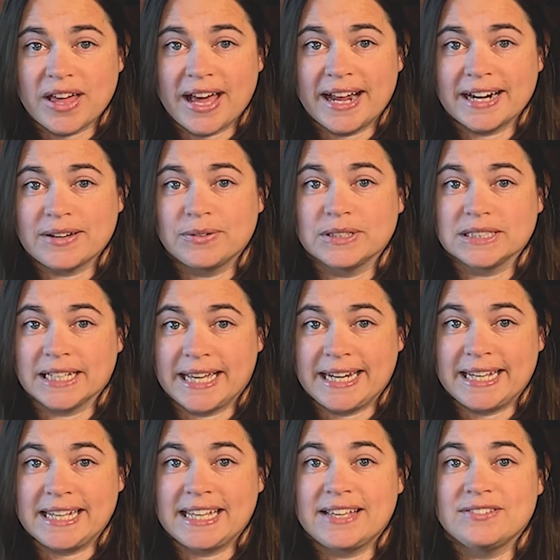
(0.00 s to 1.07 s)
adequate
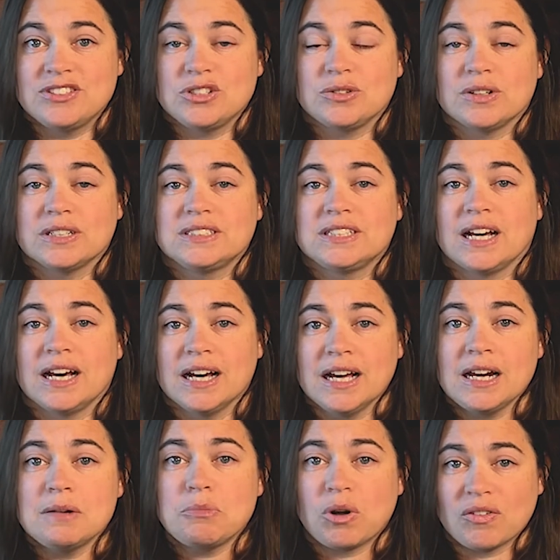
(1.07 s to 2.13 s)
lighting gives you a
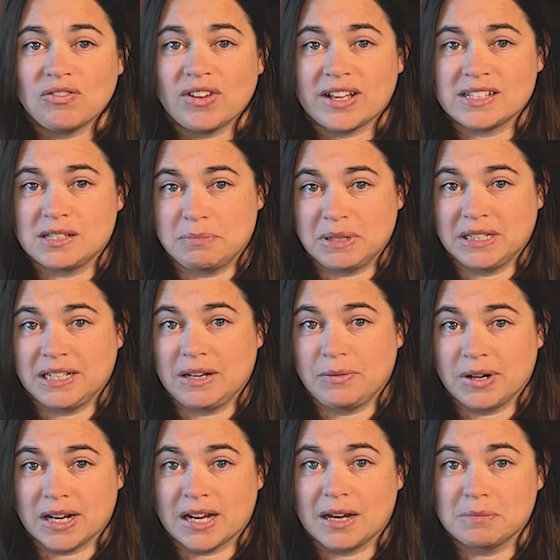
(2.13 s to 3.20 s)
ton more flexibility
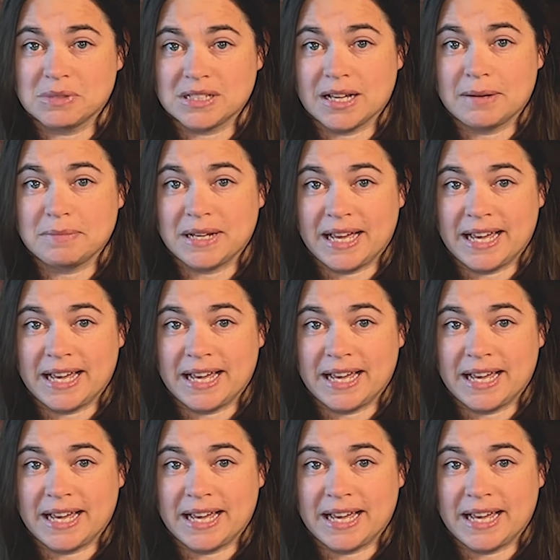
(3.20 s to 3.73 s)
when it comes time to